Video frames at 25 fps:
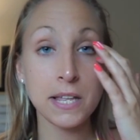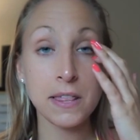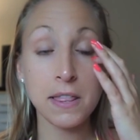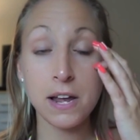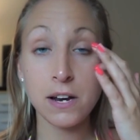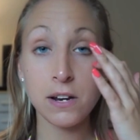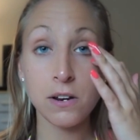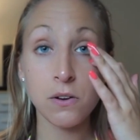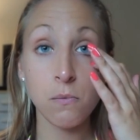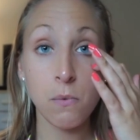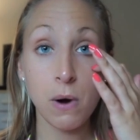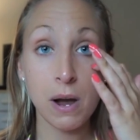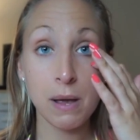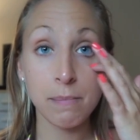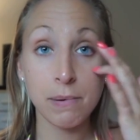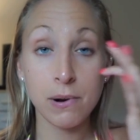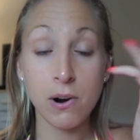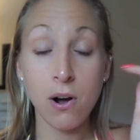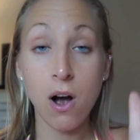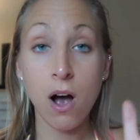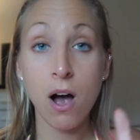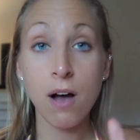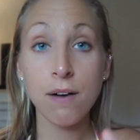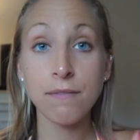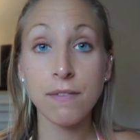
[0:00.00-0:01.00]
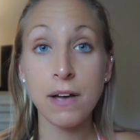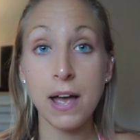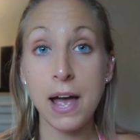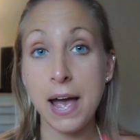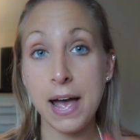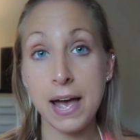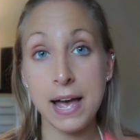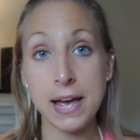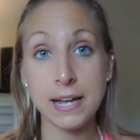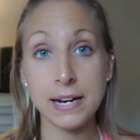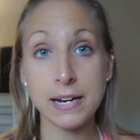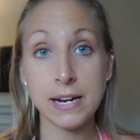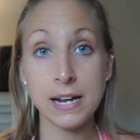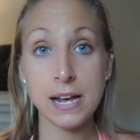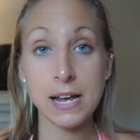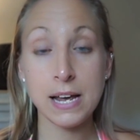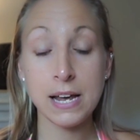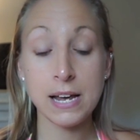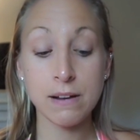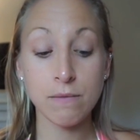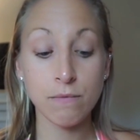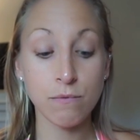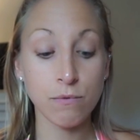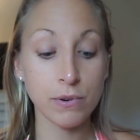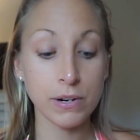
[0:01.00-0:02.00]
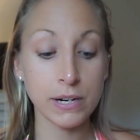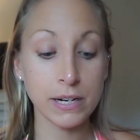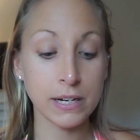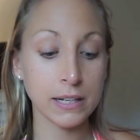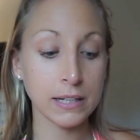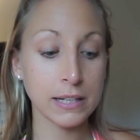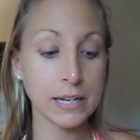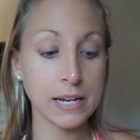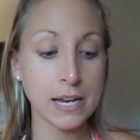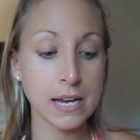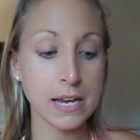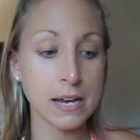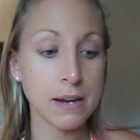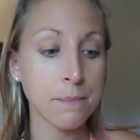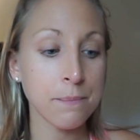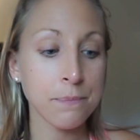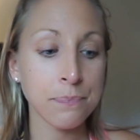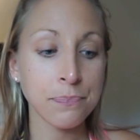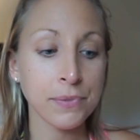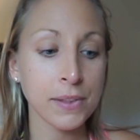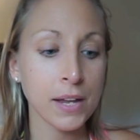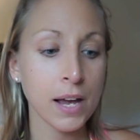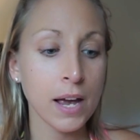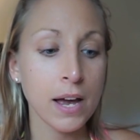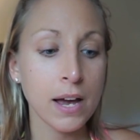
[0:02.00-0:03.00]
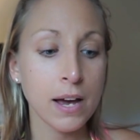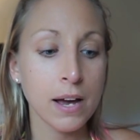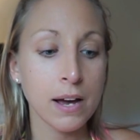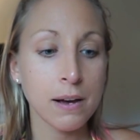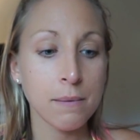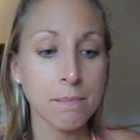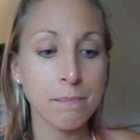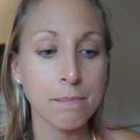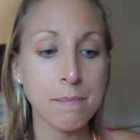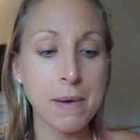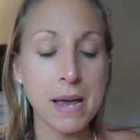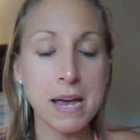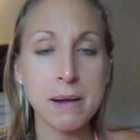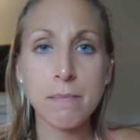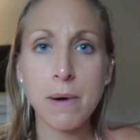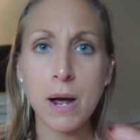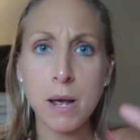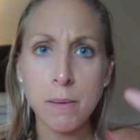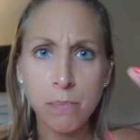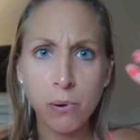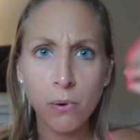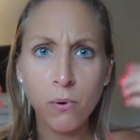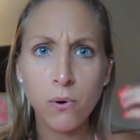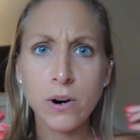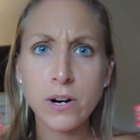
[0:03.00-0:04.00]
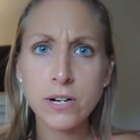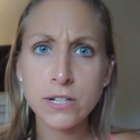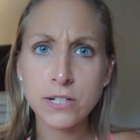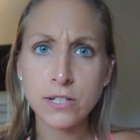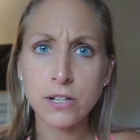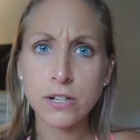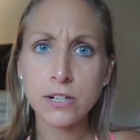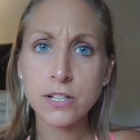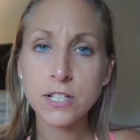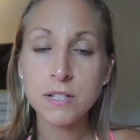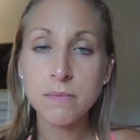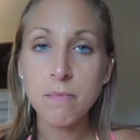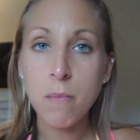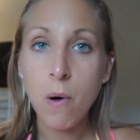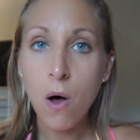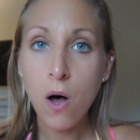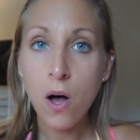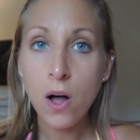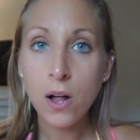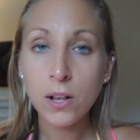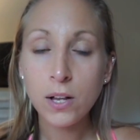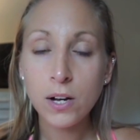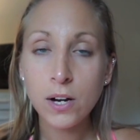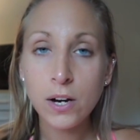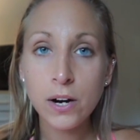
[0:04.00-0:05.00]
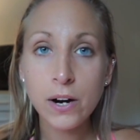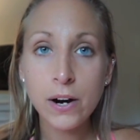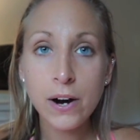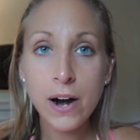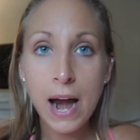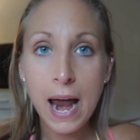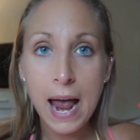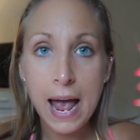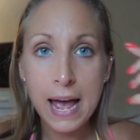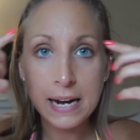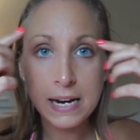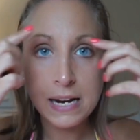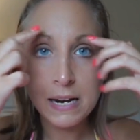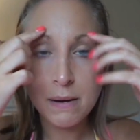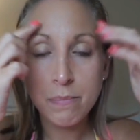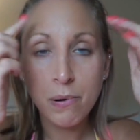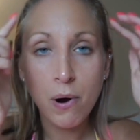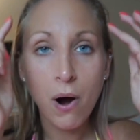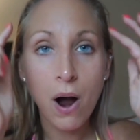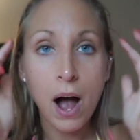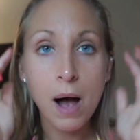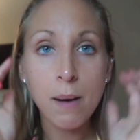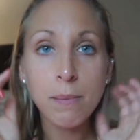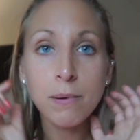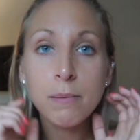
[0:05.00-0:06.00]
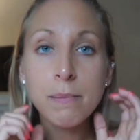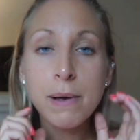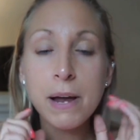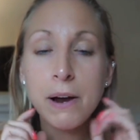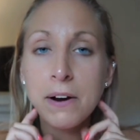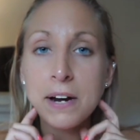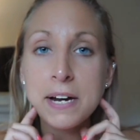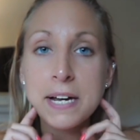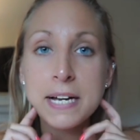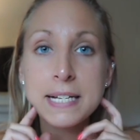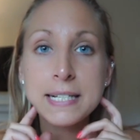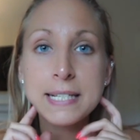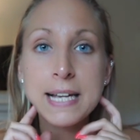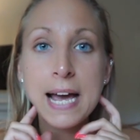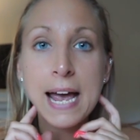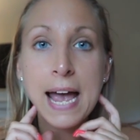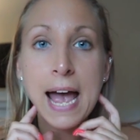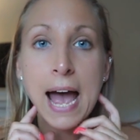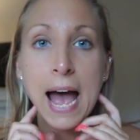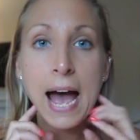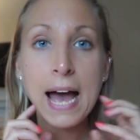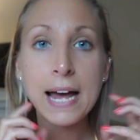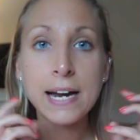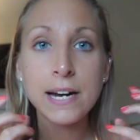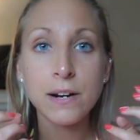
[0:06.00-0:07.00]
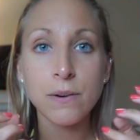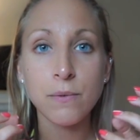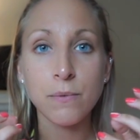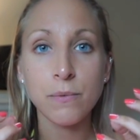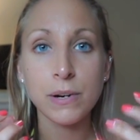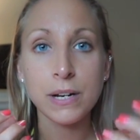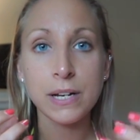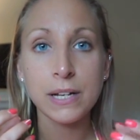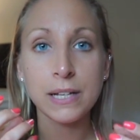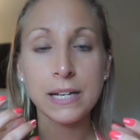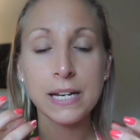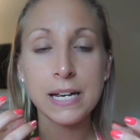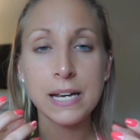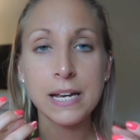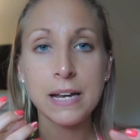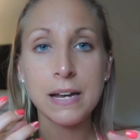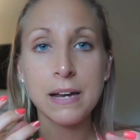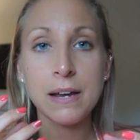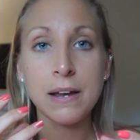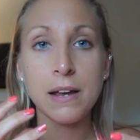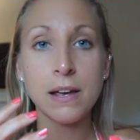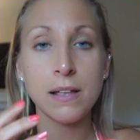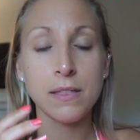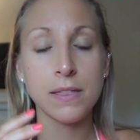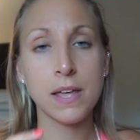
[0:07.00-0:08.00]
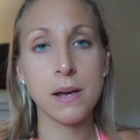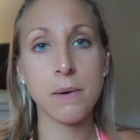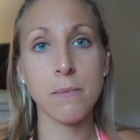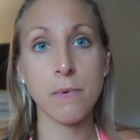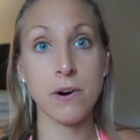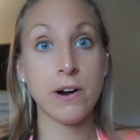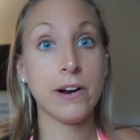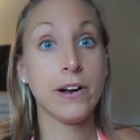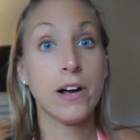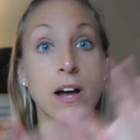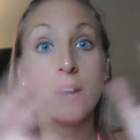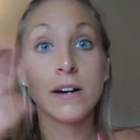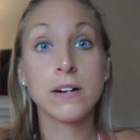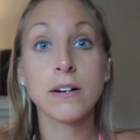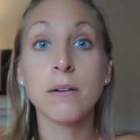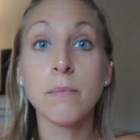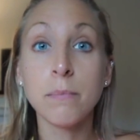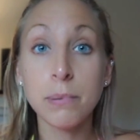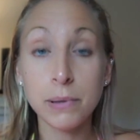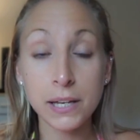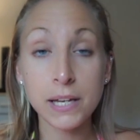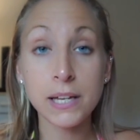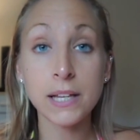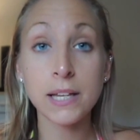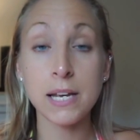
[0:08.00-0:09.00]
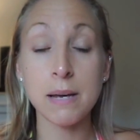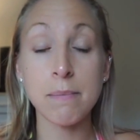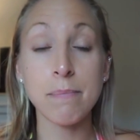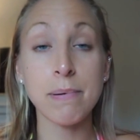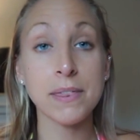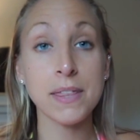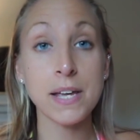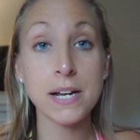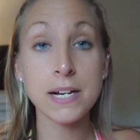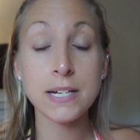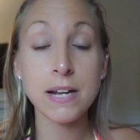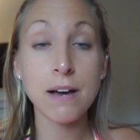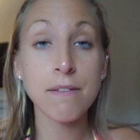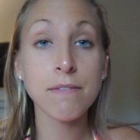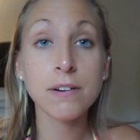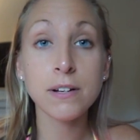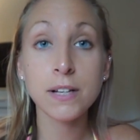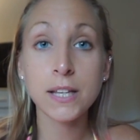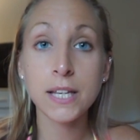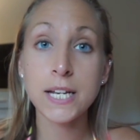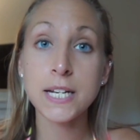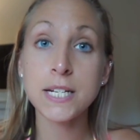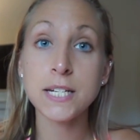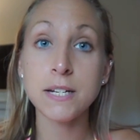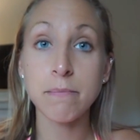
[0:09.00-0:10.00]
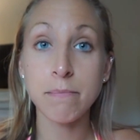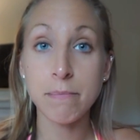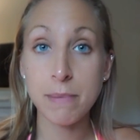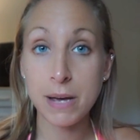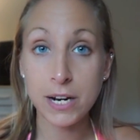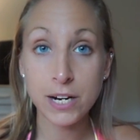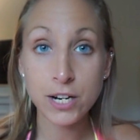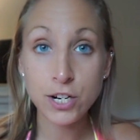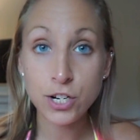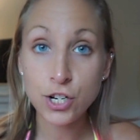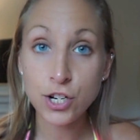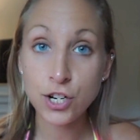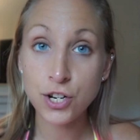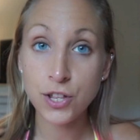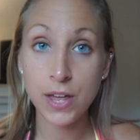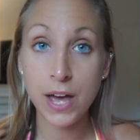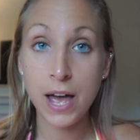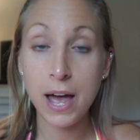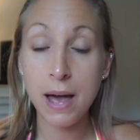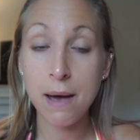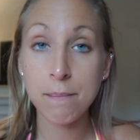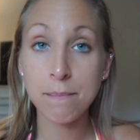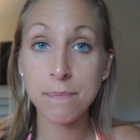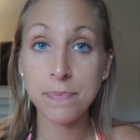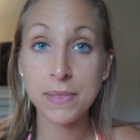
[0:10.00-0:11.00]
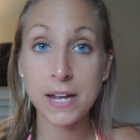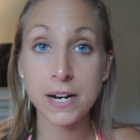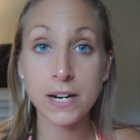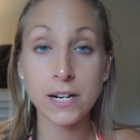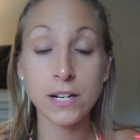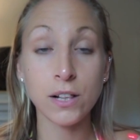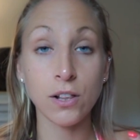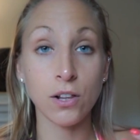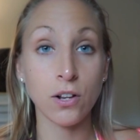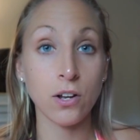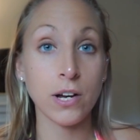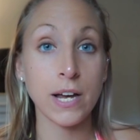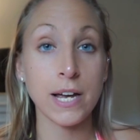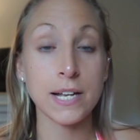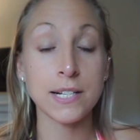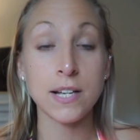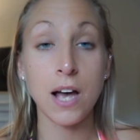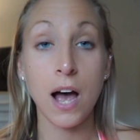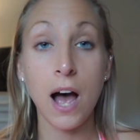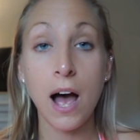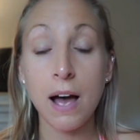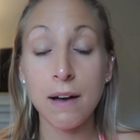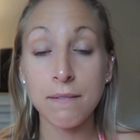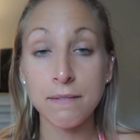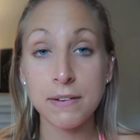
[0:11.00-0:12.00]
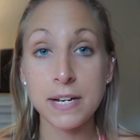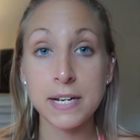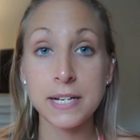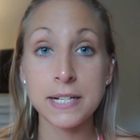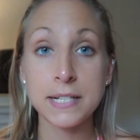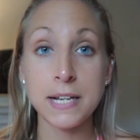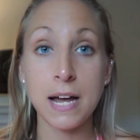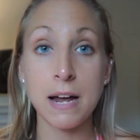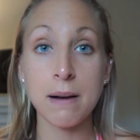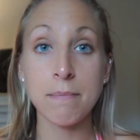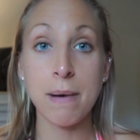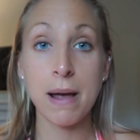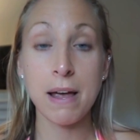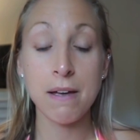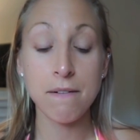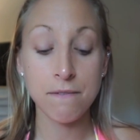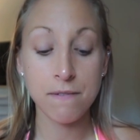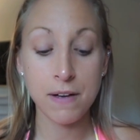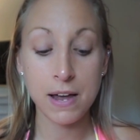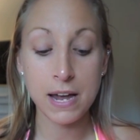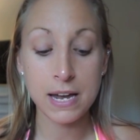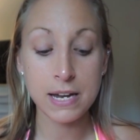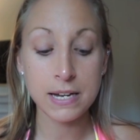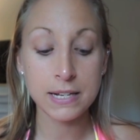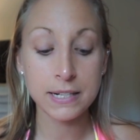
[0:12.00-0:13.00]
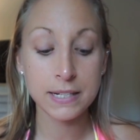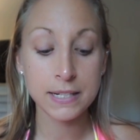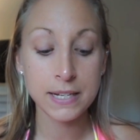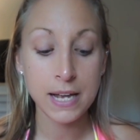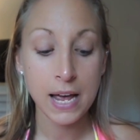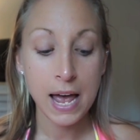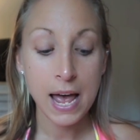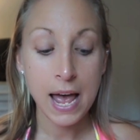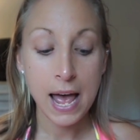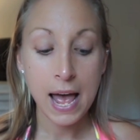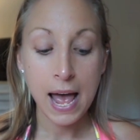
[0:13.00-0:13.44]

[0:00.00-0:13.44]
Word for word: and then you wipe it off, and it really made my pores look smaller. Any problem areas I had, they weren't gone completely, but they definitely diminished them. They didn't look as obvious on my face.